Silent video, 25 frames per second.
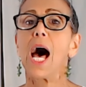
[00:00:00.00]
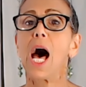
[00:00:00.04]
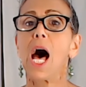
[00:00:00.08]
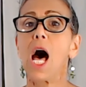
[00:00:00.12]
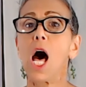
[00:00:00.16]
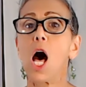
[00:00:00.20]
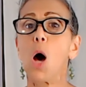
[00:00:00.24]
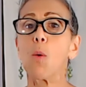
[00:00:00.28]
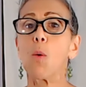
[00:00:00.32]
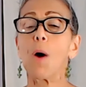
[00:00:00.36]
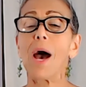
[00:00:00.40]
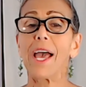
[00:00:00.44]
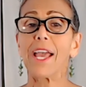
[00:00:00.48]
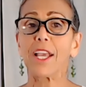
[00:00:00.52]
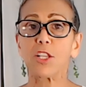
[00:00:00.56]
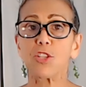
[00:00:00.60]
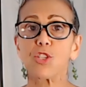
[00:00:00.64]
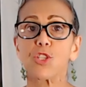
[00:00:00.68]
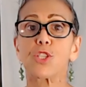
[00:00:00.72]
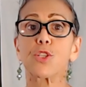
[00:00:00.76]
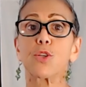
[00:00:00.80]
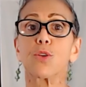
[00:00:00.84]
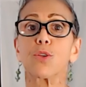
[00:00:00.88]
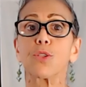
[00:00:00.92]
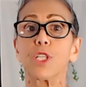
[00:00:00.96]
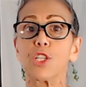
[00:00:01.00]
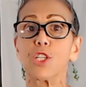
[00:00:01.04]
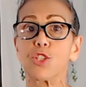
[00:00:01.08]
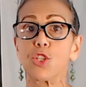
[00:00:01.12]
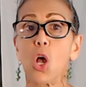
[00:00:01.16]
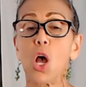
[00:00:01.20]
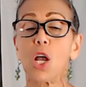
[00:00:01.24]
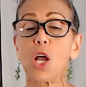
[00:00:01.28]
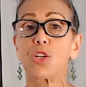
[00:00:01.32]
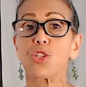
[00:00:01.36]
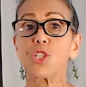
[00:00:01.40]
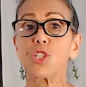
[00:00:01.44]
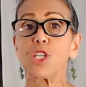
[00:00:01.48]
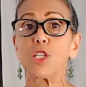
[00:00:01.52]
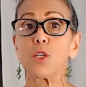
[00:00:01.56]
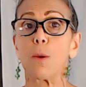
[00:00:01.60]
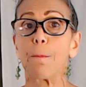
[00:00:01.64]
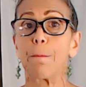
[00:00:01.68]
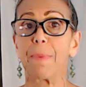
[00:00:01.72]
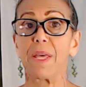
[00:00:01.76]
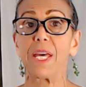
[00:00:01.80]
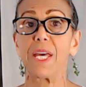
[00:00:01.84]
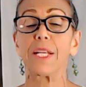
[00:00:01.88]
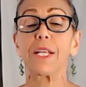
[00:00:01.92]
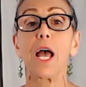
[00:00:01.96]
I can certainly talk to you
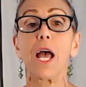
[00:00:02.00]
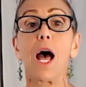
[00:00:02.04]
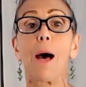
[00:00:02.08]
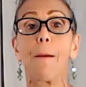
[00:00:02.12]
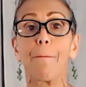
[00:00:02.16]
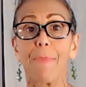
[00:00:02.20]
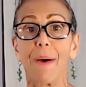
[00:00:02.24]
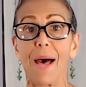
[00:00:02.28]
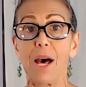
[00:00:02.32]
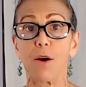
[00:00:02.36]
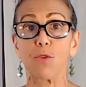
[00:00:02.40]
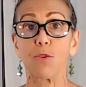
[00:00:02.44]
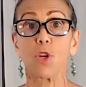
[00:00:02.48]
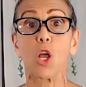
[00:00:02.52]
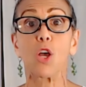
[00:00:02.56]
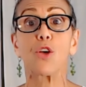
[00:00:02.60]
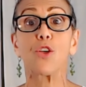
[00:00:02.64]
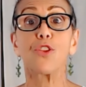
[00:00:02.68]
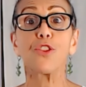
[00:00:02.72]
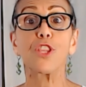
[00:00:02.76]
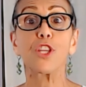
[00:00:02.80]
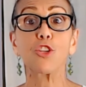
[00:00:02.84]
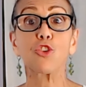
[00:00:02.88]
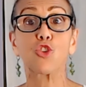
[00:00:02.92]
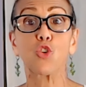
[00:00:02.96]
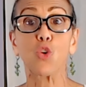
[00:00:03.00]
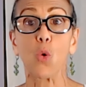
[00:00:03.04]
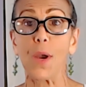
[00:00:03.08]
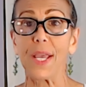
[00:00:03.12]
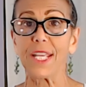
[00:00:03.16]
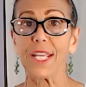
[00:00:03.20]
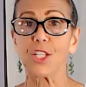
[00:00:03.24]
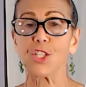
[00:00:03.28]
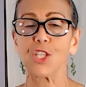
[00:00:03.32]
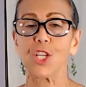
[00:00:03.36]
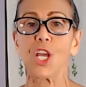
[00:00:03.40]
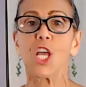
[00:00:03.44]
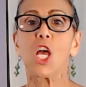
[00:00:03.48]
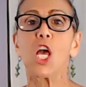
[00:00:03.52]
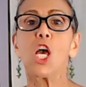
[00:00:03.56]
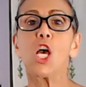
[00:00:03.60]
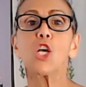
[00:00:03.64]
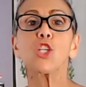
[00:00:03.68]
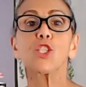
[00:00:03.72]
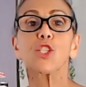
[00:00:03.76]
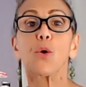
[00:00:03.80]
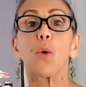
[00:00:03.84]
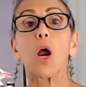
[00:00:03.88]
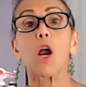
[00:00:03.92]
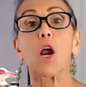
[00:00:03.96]
a bit about the joint.
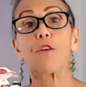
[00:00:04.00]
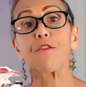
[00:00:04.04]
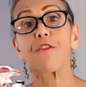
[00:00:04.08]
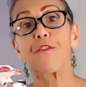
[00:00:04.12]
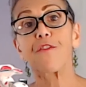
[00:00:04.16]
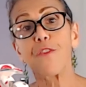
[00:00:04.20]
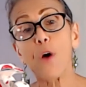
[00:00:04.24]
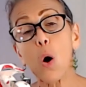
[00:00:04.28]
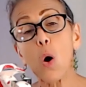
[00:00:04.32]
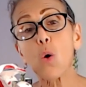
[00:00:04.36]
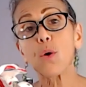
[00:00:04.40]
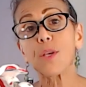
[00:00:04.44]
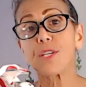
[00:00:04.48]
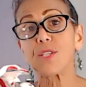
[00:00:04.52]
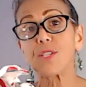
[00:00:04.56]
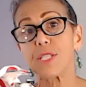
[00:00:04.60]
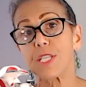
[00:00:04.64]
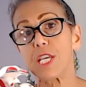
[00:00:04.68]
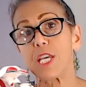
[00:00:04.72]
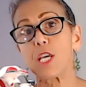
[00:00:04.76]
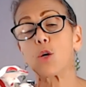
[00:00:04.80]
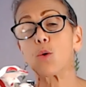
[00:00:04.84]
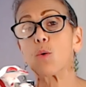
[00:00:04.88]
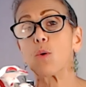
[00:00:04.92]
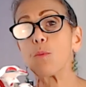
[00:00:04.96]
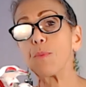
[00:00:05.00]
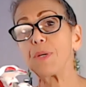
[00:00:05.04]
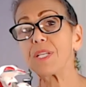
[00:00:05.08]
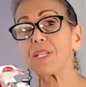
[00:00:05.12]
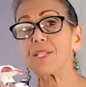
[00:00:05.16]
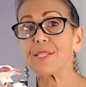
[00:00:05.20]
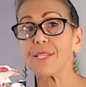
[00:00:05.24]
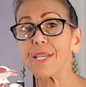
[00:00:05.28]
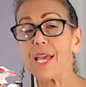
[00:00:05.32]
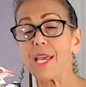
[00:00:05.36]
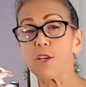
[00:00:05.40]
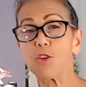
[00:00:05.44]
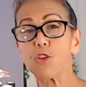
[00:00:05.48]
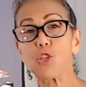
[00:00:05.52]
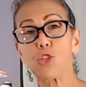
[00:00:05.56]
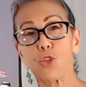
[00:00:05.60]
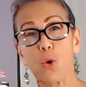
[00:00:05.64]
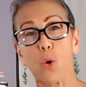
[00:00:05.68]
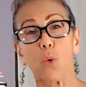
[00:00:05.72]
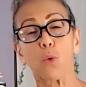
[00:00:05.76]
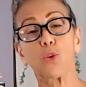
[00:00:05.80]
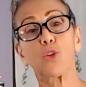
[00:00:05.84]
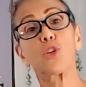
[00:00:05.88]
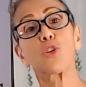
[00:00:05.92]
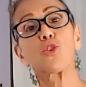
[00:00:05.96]
So our focus here when we say
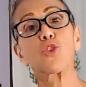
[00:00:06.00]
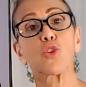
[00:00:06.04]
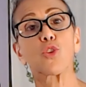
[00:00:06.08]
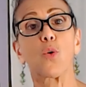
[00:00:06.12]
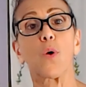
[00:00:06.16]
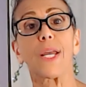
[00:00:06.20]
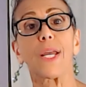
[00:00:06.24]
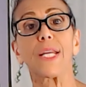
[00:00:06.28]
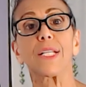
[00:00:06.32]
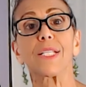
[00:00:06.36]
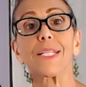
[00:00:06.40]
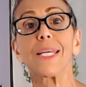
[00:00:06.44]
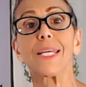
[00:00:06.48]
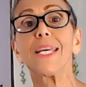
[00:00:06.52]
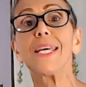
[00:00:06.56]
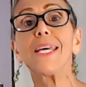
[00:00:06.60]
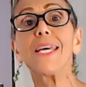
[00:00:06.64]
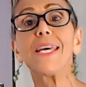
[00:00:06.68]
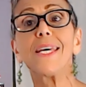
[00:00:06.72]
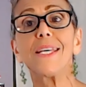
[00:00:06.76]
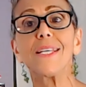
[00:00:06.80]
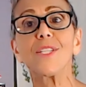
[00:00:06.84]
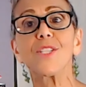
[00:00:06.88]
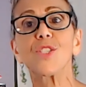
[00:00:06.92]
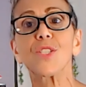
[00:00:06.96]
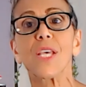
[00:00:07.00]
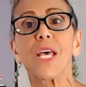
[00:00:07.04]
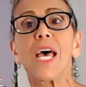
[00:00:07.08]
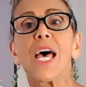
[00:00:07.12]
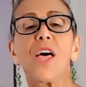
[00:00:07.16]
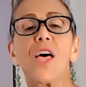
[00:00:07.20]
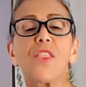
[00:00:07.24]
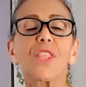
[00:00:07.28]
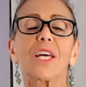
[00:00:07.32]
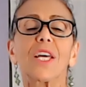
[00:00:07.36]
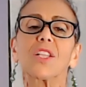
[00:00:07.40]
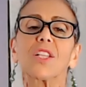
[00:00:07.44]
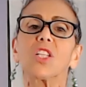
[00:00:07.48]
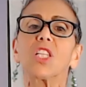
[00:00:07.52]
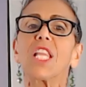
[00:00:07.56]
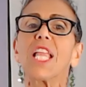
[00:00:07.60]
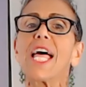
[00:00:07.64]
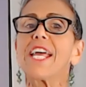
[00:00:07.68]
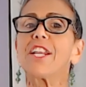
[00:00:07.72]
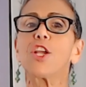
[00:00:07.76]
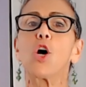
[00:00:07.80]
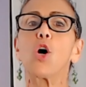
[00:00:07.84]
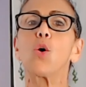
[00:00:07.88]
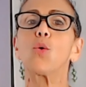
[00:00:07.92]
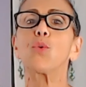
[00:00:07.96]
shoulder joint is the
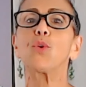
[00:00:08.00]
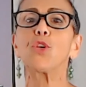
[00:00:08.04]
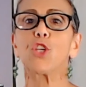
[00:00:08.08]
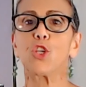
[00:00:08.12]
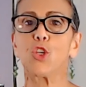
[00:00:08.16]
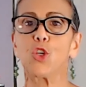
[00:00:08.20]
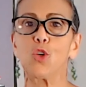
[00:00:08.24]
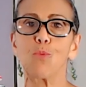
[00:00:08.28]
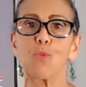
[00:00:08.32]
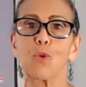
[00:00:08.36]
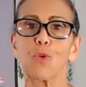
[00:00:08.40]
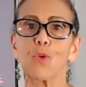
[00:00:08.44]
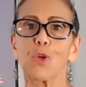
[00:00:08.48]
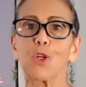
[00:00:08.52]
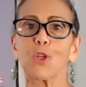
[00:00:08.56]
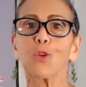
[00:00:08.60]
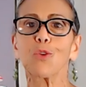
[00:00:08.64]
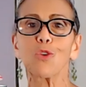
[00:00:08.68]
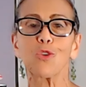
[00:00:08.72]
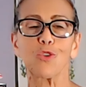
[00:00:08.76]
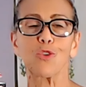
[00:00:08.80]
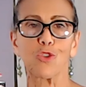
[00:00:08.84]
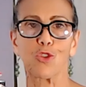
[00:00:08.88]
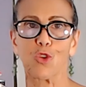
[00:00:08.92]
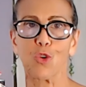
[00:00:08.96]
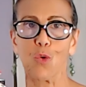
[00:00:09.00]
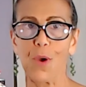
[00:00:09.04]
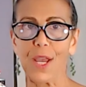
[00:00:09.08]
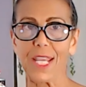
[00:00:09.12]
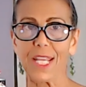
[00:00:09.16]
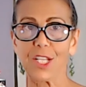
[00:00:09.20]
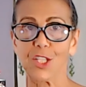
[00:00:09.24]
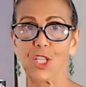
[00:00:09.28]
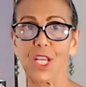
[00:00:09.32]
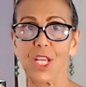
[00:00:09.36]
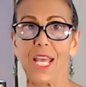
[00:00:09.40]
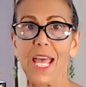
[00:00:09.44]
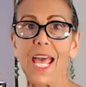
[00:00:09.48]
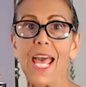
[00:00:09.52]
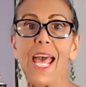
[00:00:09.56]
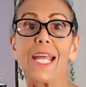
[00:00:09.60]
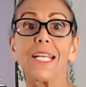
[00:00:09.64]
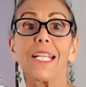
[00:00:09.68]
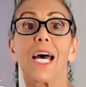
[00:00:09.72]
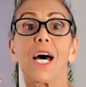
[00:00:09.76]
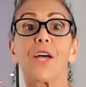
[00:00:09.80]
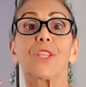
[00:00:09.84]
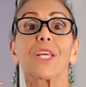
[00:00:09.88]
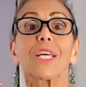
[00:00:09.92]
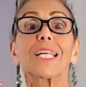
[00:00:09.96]
glenohumeral joint.
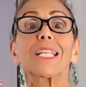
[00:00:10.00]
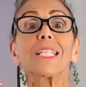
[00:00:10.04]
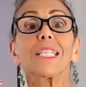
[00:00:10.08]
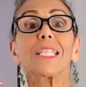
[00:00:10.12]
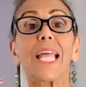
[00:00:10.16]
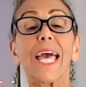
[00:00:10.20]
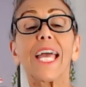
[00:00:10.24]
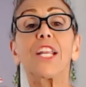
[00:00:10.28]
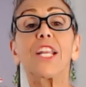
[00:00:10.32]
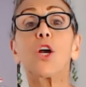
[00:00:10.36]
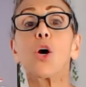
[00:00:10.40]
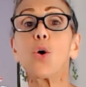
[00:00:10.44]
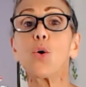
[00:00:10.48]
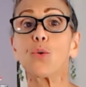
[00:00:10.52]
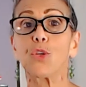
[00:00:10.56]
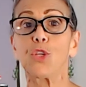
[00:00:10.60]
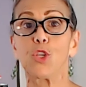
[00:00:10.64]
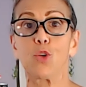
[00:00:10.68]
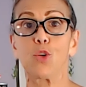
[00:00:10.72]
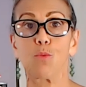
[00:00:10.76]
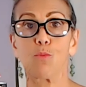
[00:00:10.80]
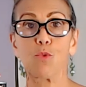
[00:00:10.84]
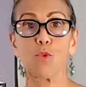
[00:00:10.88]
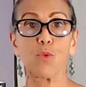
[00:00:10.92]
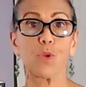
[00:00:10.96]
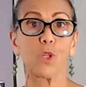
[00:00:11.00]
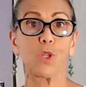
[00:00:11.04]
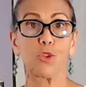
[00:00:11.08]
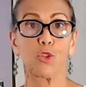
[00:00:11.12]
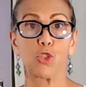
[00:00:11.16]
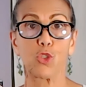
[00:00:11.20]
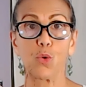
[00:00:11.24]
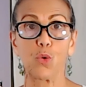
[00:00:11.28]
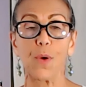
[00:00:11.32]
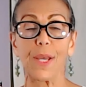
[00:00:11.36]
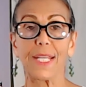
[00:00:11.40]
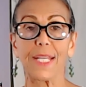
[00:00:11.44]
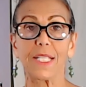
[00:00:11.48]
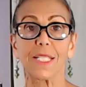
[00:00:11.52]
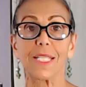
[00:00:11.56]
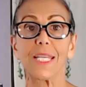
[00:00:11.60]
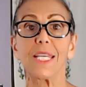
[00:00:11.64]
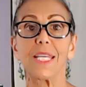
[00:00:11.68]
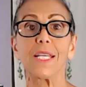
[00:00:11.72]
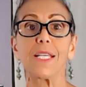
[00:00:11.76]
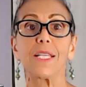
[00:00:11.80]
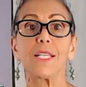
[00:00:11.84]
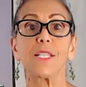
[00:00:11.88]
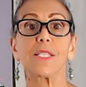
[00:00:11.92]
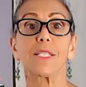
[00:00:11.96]
Now, the glenohumeral joint
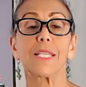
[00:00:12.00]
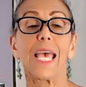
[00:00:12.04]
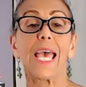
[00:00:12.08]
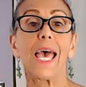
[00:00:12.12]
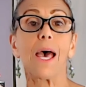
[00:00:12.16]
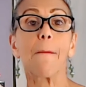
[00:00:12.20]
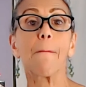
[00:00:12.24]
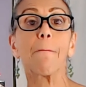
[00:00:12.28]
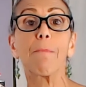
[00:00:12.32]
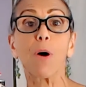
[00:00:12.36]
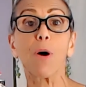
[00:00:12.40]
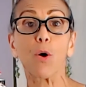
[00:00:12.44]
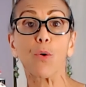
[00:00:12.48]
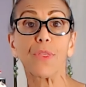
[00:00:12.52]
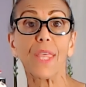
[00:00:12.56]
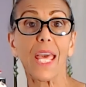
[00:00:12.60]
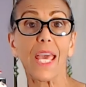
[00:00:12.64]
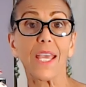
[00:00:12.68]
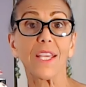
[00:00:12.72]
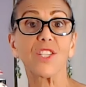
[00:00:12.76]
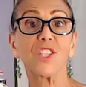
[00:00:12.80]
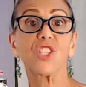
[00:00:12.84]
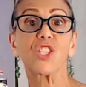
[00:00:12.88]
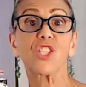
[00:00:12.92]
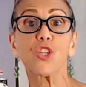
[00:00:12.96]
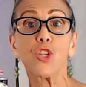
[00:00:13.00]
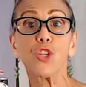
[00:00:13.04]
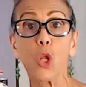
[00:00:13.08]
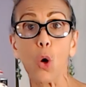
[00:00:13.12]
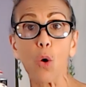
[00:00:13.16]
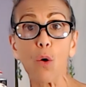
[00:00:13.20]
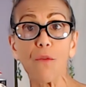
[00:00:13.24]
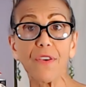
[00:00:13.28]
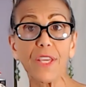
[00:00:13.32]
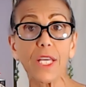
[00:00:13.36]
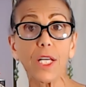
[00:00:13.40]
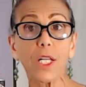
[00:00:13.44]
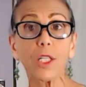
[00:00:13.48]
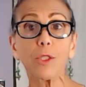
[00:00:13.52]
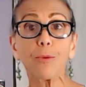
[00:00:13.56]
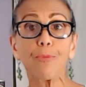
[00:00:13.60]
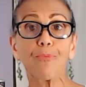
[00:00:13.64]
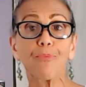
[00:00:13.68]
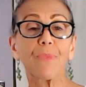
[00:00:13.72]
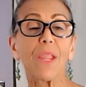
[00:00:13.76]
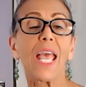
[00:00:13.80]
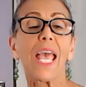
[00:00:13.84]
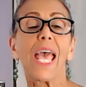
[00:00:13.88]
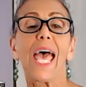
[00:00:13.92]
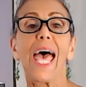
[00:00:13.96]
is both a synovial
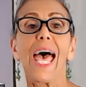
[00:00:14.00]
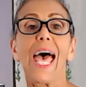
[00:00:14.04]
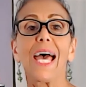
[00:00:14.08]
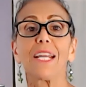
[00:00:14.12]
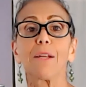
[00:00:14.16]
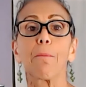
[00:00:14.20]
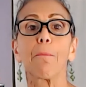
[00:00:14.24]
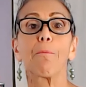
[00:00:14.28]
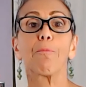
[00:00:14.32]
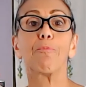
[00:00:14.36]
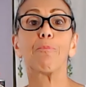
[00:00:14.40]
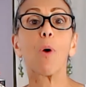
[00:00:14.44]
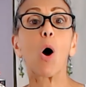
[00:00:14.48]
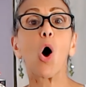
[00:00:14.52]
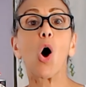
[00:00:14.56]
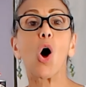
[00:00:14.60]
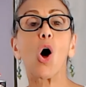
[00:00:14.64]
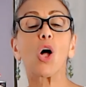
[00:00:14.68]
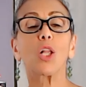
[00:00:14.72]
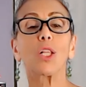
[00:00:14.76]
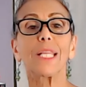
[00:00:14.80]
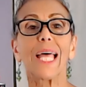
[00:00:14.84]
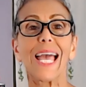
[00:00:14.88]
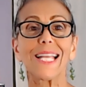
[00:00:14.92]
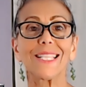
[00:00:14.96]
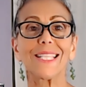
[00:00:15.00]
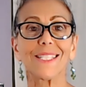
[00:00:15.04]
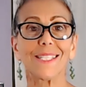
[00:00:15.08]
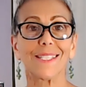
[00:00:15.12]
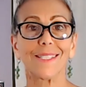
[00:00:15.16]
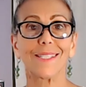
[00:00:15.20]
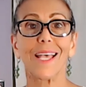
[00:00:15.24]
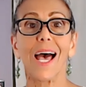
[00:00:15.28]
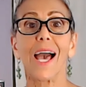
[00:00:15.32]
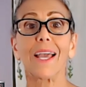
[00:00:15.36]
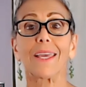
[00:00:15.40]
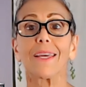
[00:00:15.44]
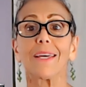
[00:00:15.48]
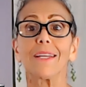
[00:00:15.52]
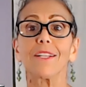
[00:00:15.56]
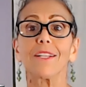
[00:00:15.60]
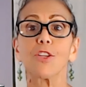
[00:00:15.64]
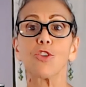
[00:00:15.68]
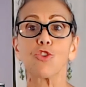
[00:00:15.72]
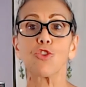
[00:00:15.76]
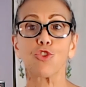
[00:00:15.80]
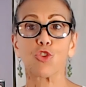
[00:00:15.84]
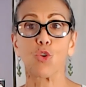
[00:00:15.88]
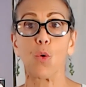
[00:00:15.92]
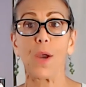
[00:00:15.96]
and ball and socket
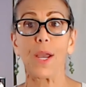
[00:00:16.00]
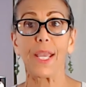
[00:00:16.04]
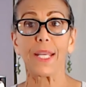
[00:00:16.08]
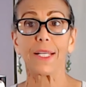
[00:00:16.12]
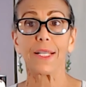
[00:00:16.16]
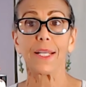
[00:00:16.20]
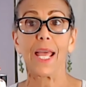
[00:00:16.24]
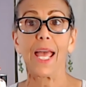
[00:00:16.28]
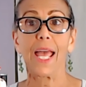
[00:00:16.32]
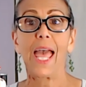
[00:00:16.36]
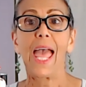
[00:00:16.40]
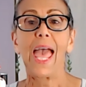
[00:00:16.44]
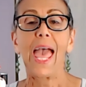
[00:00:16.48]
joint.